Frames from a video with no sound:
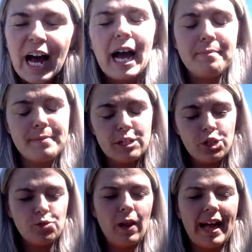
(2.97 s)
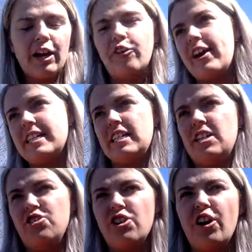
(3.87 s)
I miss you like crazy.
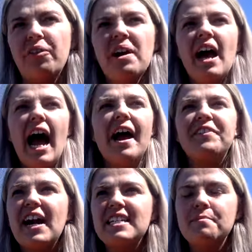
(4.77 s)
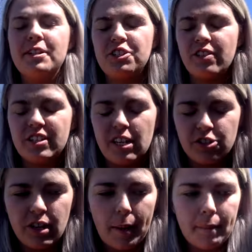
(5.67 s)
And I forgot to mention this
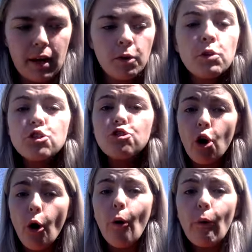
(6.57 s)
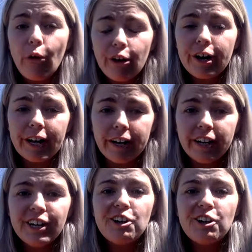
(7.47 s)
yesterday, but it was so good